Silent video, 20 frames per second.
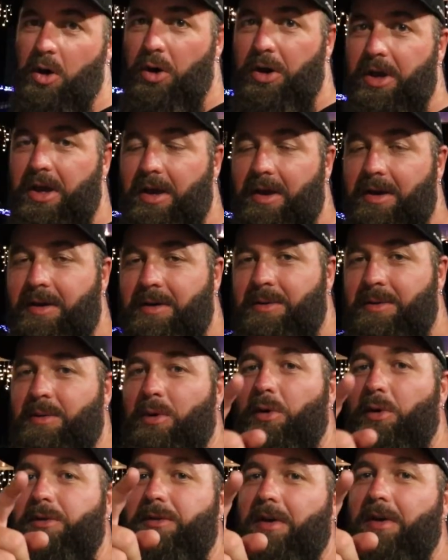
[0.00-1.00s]
Oh yeah.
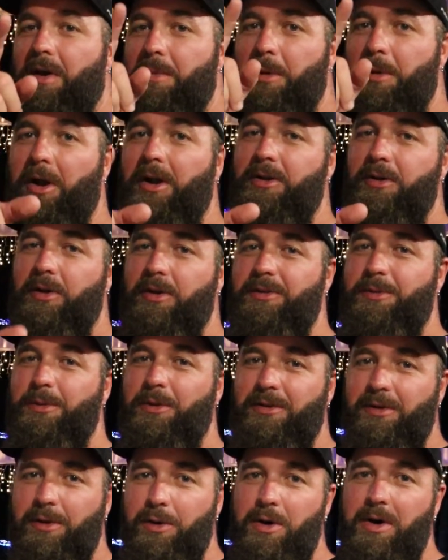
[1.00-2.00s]
Also, Merry
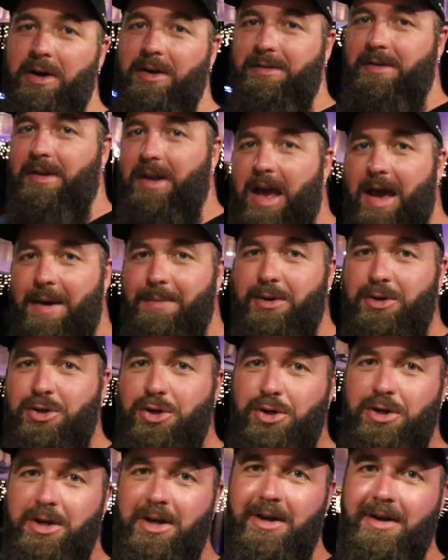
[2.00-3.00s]
Christmas, guys, and a Happy
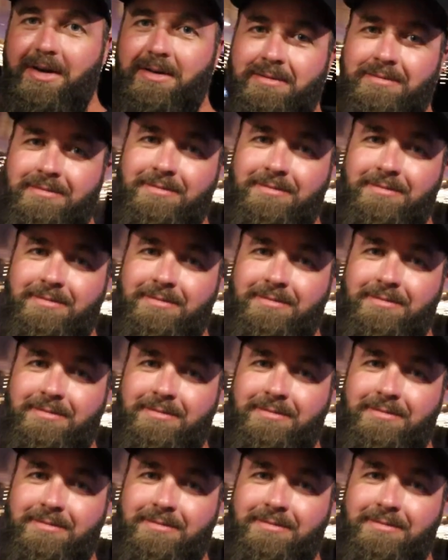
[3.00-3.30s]
New Year.